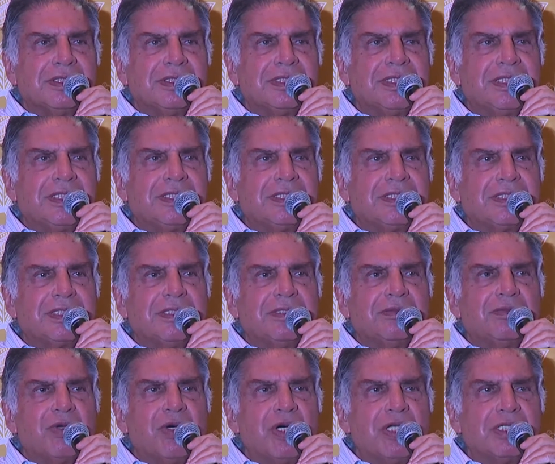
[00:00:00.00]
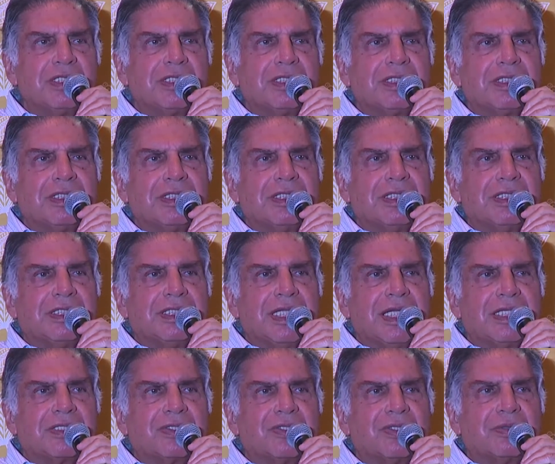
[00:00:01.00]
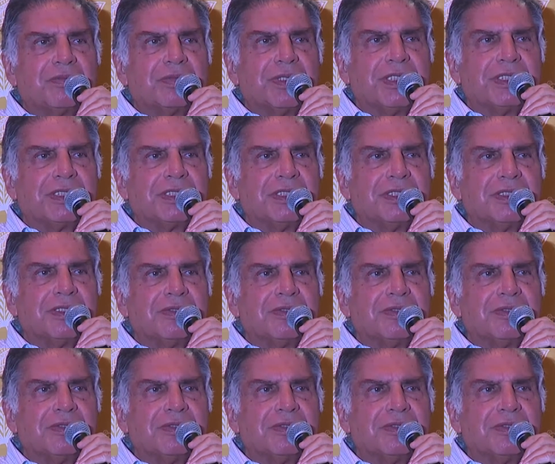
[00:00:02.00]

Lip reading: secretly want that corporation